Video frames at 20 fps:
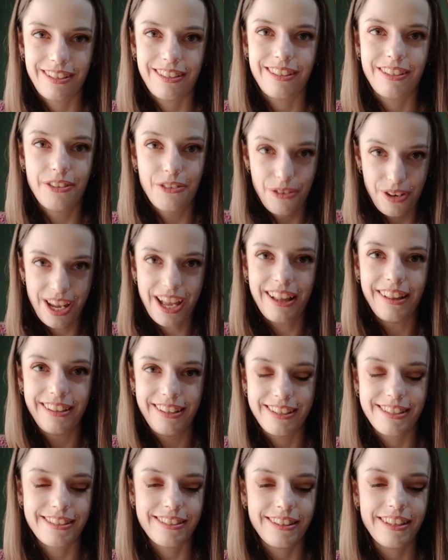
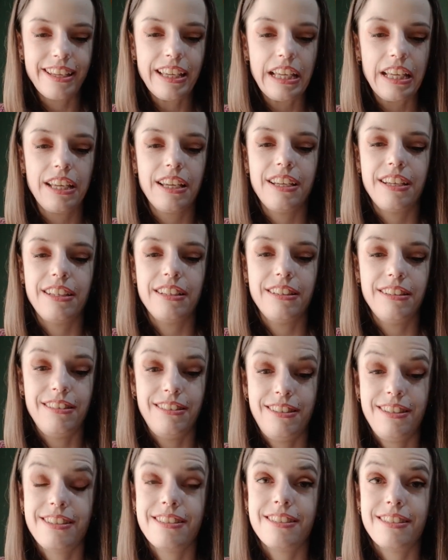realistic,
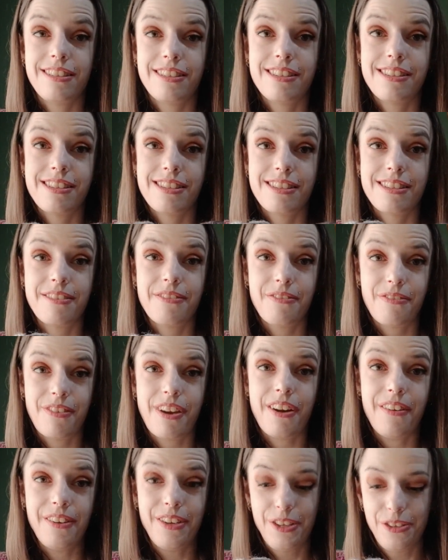this is
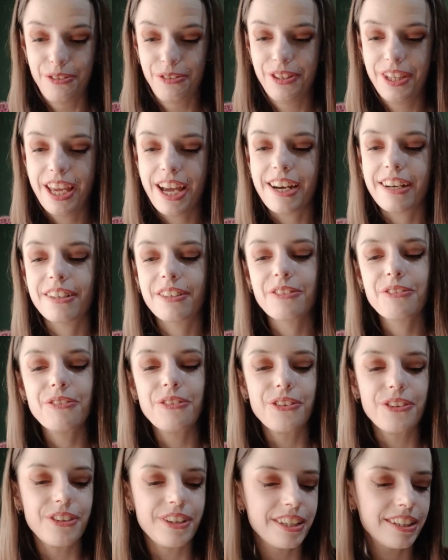very good yarn
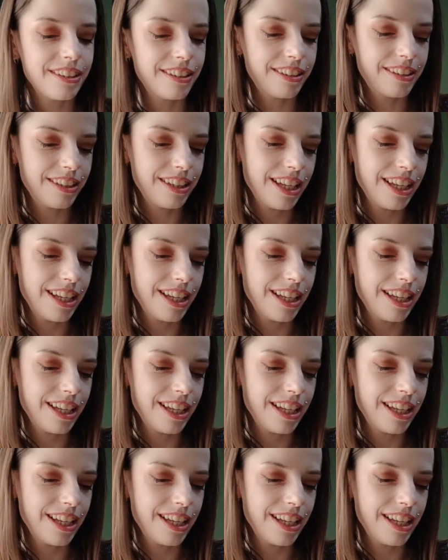for it.